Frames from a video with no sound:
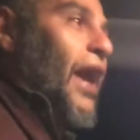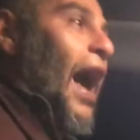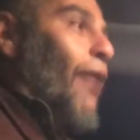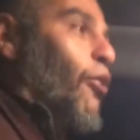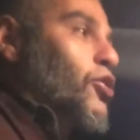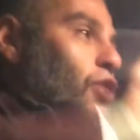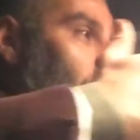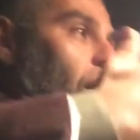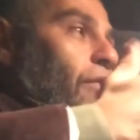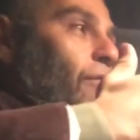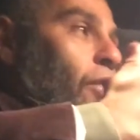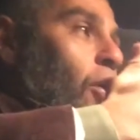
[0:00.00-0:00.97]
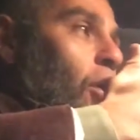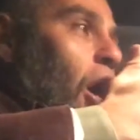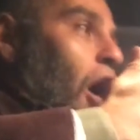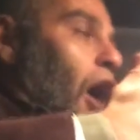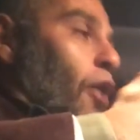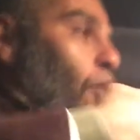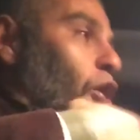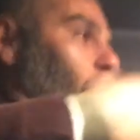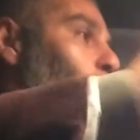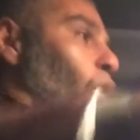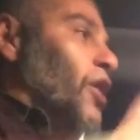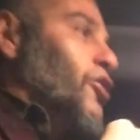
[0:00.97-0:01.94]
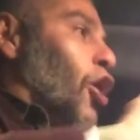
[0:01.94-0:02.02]
hours of uh,
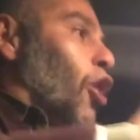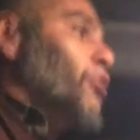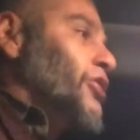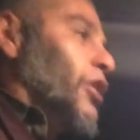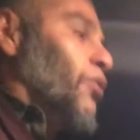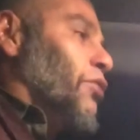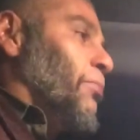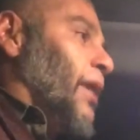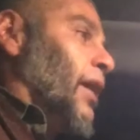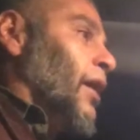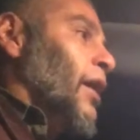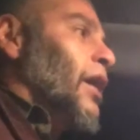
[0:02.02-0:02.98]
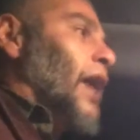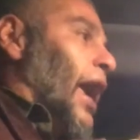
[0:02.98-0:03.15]
one-on-one coaching with me,